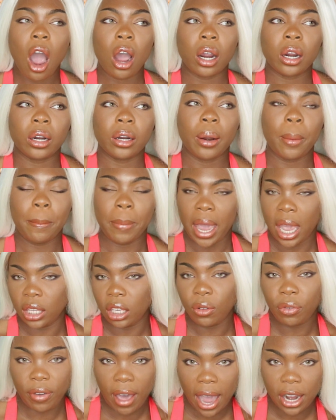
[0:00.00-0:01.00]
are
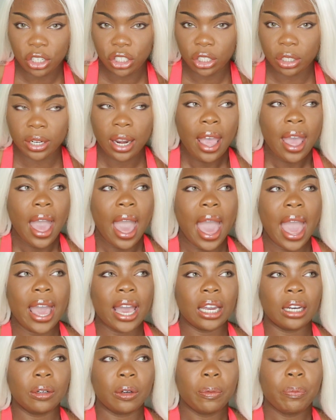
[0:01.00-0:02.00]
manufactured.
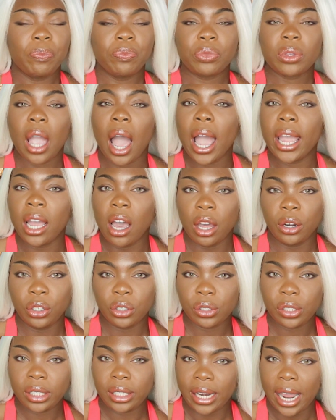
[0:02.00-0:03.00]
And I
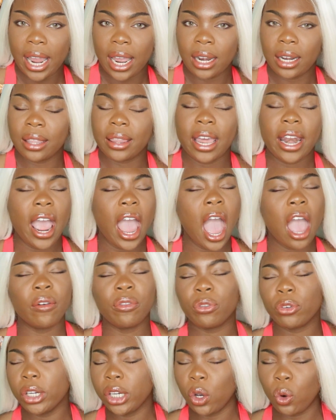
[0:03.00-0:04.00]
understand that
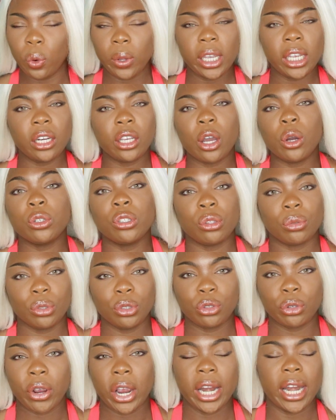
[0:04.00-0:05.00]
every queen goes through
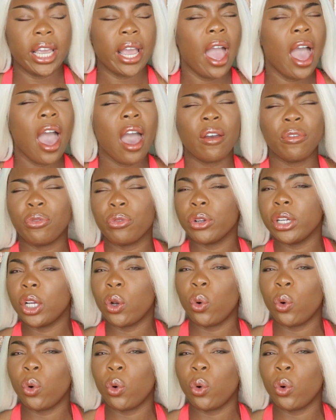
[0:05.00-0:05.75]
training. Every